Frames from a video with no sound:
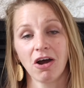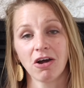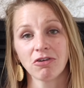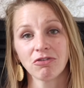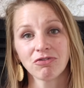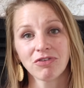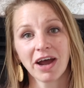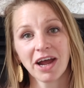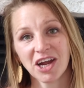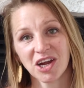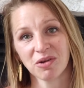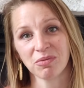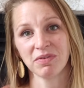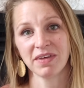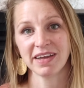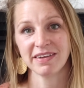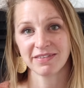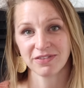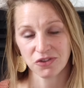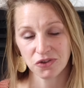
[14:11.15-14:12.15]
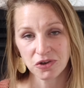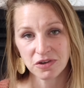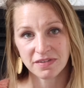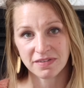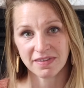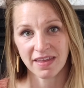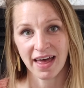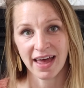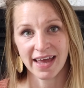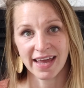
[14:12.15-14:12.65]
our fireplace
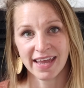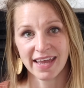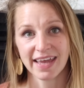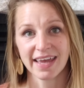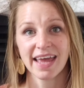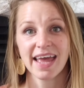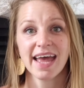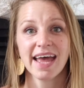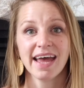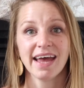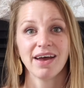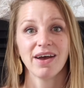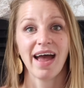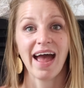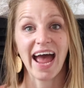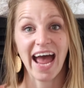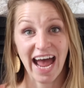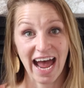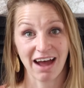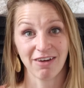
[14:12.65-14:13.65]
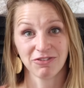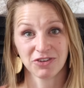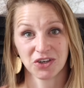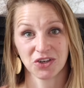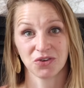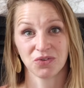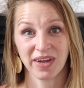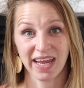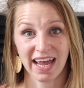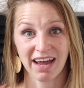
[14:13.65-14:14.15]
looks like
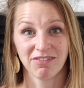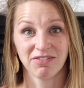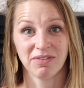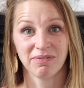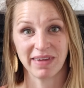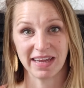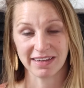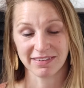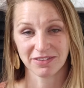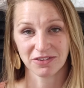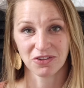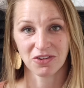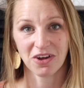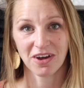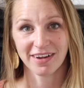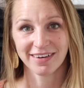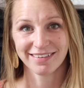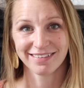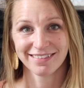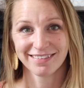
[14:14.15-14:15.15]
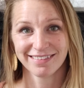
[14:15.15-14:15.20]
after we have the mantle on.